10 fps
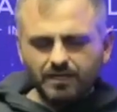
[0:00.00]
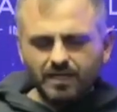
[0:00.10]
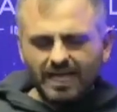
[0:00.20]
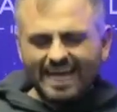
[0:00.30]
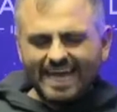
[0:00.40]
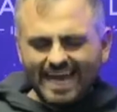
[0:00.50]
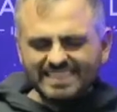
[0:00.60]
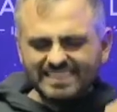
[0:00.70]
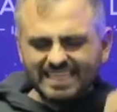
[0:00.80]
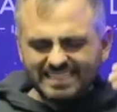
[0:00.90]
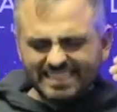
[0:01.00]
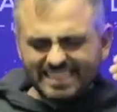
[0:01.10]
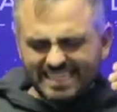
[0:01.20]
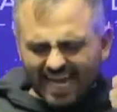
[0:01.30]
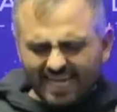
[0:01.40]
I ask that
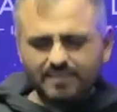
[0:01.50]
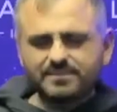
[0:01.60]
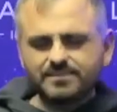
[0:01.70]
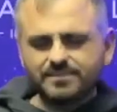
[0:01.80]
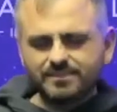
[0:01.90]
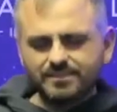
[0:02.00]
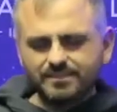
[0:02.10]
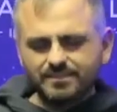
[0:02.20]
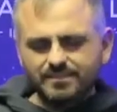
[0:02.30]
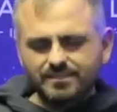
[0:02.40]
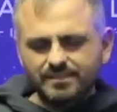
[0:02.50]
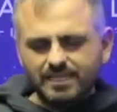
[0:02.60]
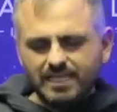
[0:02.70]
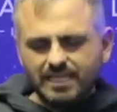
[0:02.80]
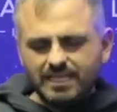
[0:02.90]
tonight
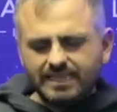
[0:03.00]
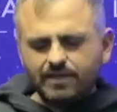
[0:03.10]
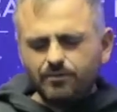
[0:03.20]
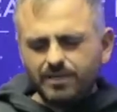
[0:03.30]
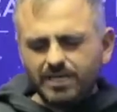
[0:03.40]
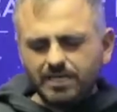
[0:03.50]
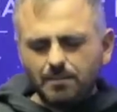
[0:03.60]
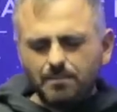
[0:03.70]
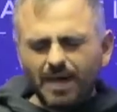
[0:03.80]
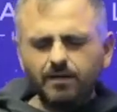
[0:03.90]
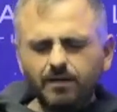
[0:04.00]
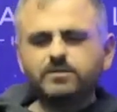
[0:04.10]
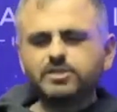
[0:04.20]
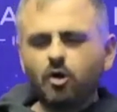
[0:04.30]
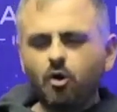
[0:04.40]
that they would be
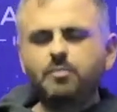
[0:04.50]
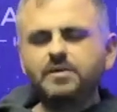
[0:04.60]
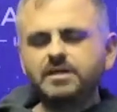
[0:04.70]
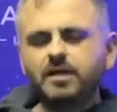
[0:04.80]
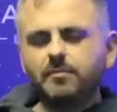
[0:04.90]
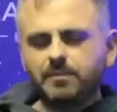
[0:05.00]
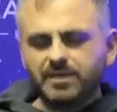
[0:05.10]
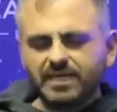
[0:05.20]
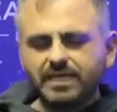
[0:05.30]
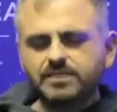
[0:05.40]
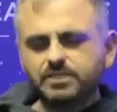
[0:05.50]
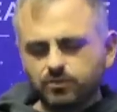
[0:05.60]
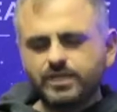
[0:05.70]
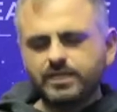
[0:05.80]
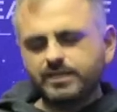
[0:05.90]
compelled to open it up and begin to
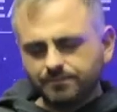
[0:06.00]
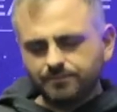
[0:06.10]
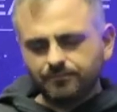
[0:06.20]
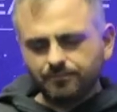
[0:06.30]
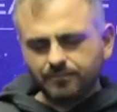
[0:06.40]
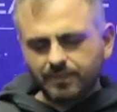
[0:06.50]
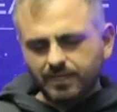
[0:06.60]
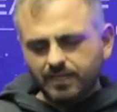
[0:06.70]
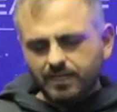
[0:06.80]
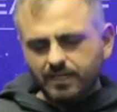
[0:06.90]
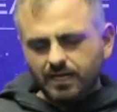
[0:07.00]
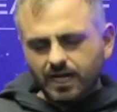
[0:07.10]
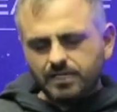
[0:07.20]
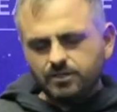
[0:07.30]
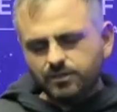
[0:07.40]
read it.
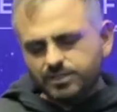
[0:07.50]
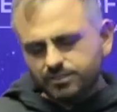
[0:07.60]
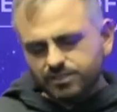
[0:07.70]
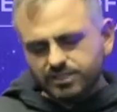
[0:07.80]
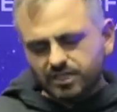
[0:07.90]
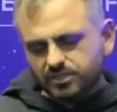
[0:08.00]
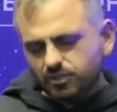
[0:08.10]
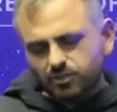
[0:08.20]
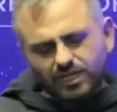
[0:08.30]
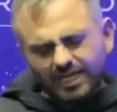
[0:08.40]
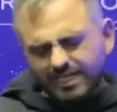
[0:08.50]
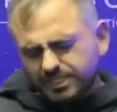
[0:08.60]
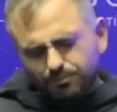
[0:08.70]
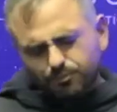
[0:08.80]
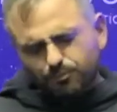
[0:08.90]
I know this is your desire. So Lord, again,
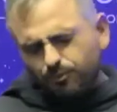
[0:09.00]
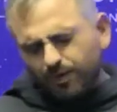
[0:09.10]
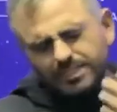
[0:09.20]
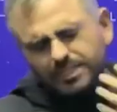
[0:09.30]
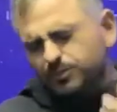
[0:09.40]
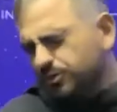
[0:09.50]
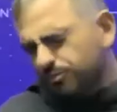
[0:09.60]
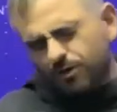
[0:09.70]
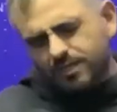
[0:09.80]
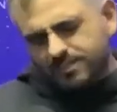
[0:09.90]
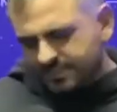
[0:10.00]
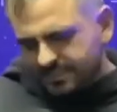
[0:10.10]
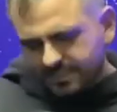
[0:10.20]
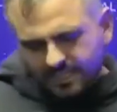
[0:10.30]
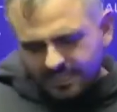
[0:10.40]
just grace us with your presence.